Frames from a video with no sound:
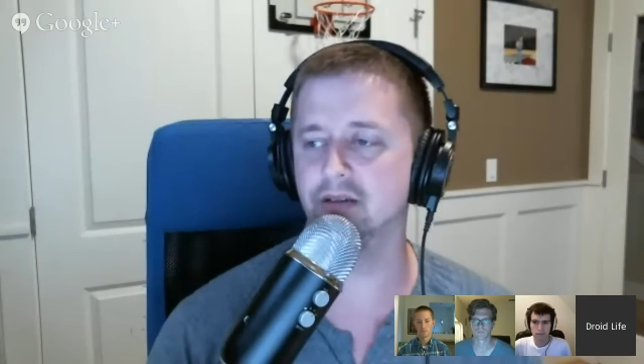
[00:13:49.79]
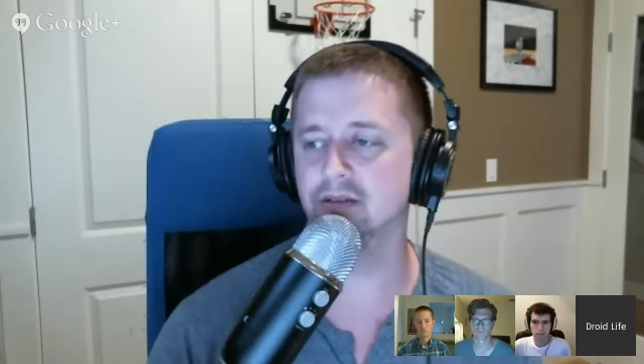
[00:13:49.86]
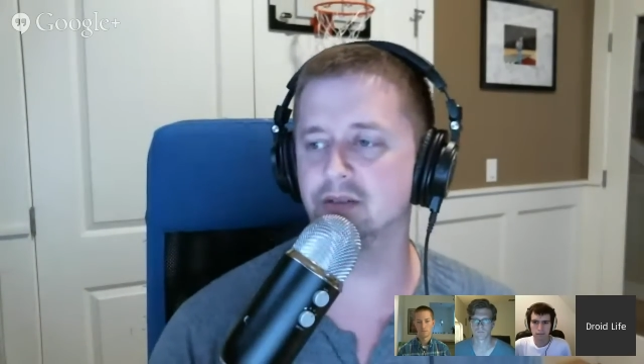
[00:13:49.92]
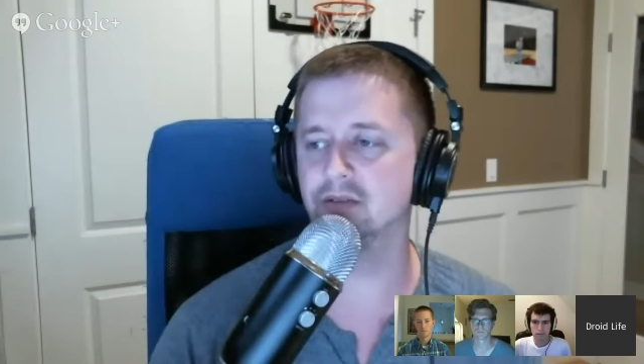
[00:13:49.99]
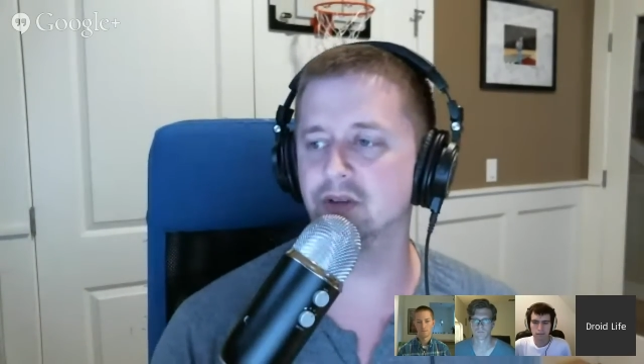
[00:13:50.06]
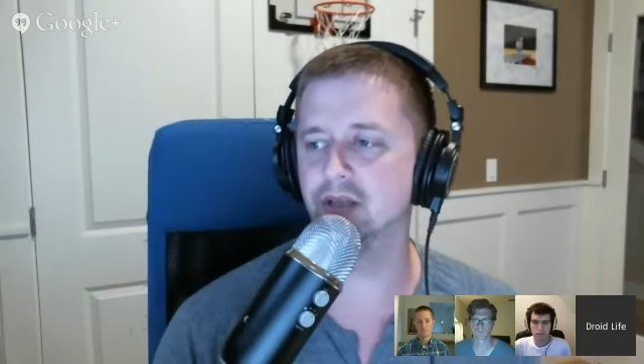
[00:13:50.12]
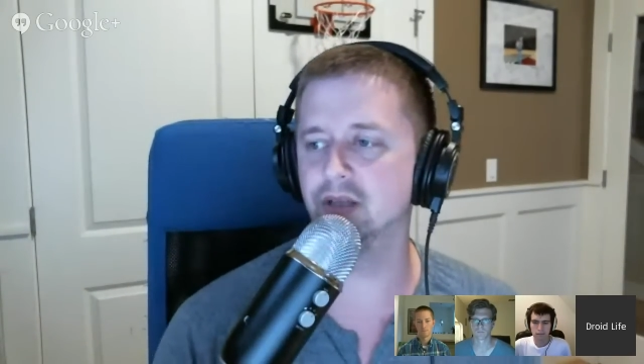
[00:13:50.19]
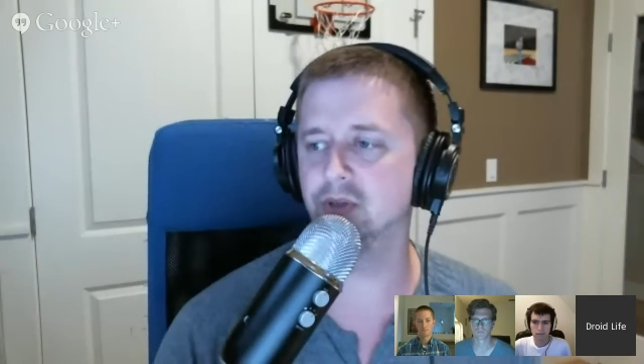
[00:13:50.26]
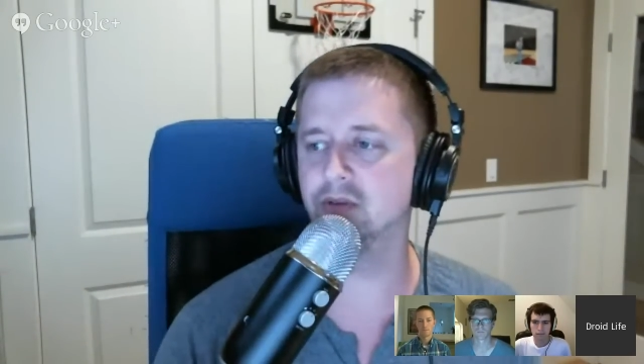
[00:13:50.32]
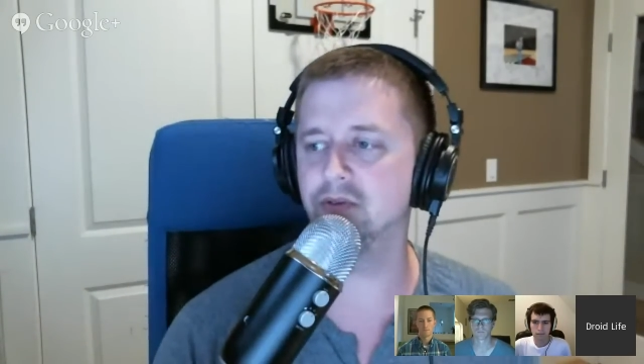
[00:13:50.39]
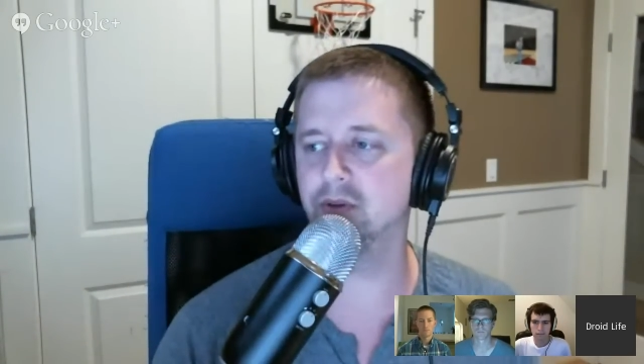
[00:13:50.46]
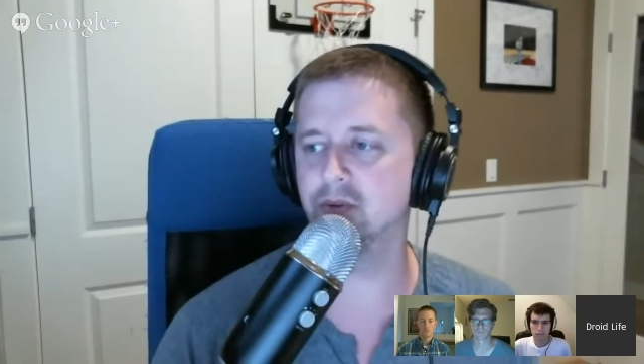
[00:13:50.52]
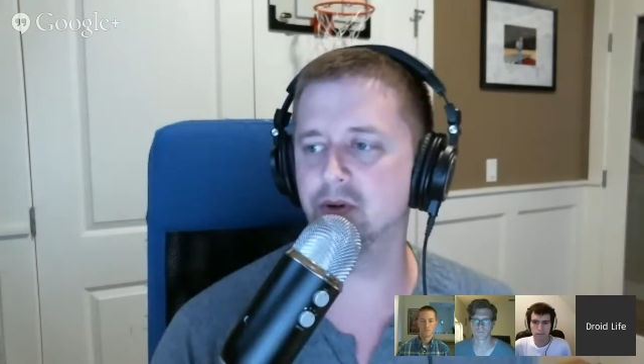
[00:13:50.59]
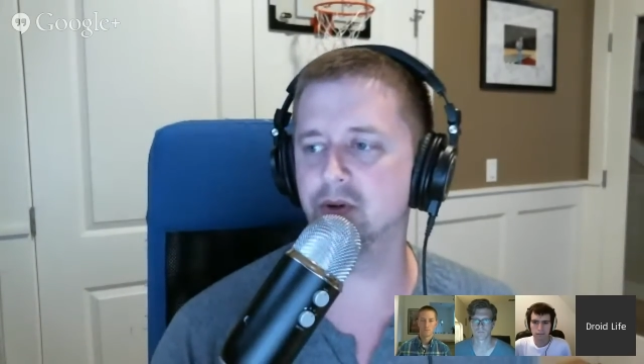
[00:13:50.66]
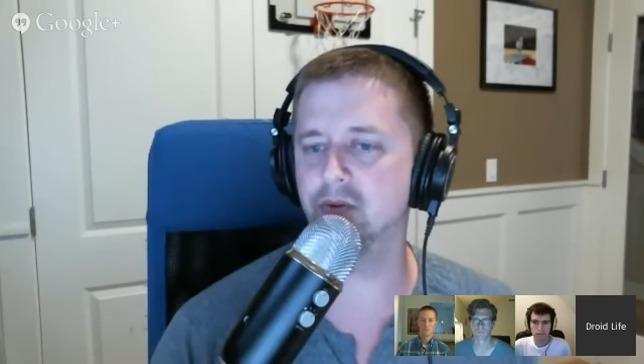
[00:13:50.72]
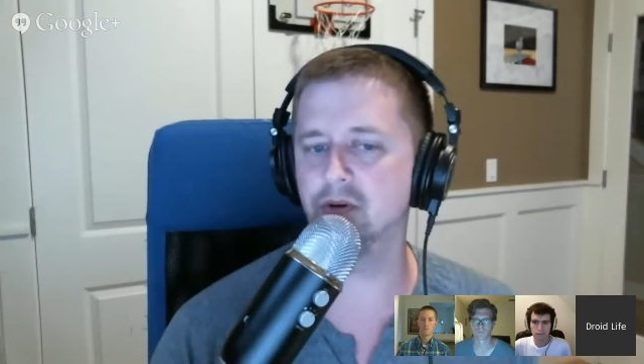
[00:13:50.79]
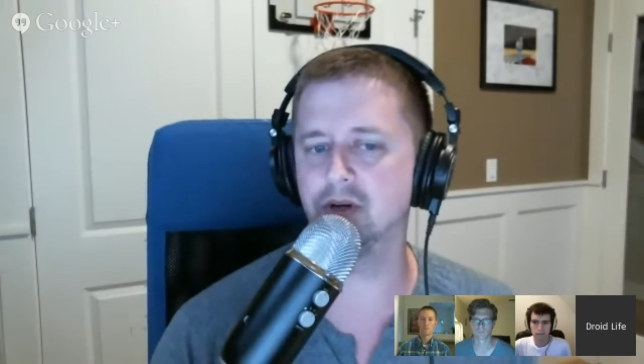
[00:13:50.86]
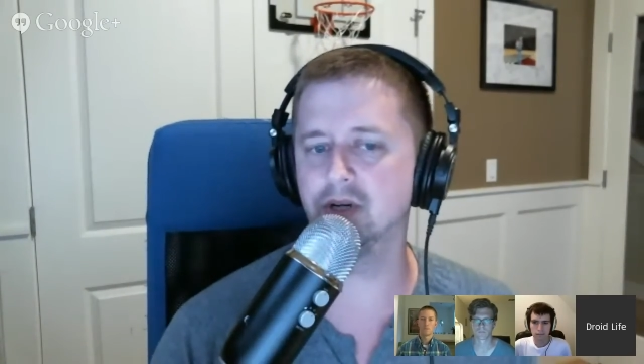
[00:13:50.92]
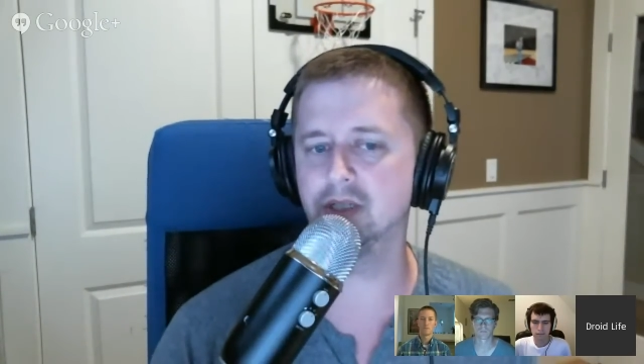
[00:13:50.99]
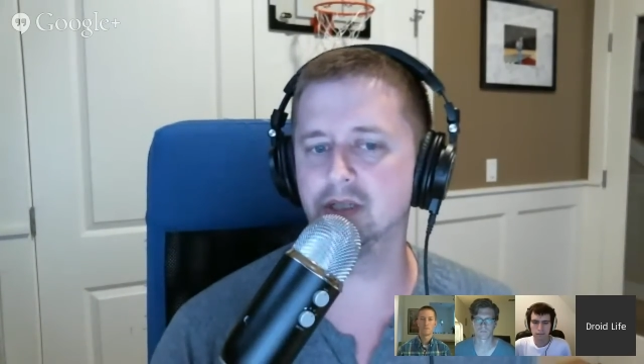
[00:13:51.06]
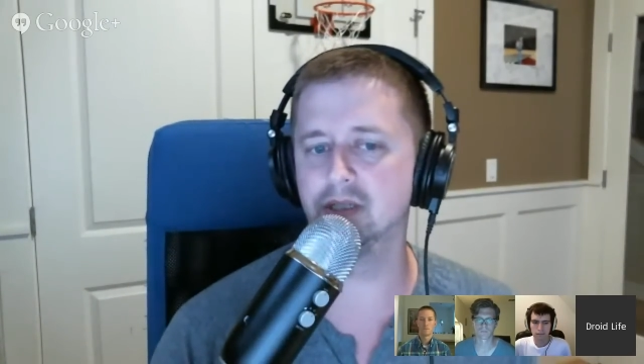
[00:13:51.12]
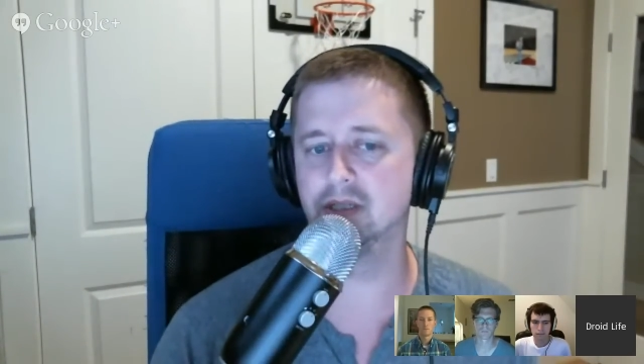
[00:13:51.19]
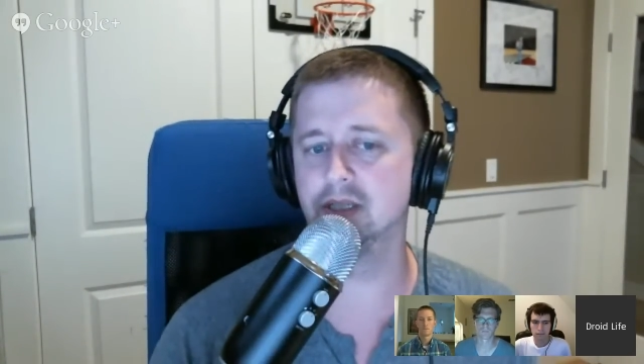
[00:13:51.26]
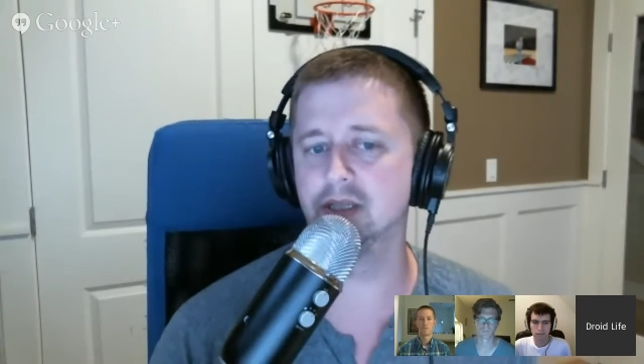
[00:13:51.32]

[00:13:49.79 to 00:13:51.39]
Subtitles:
It's available if you want to order it.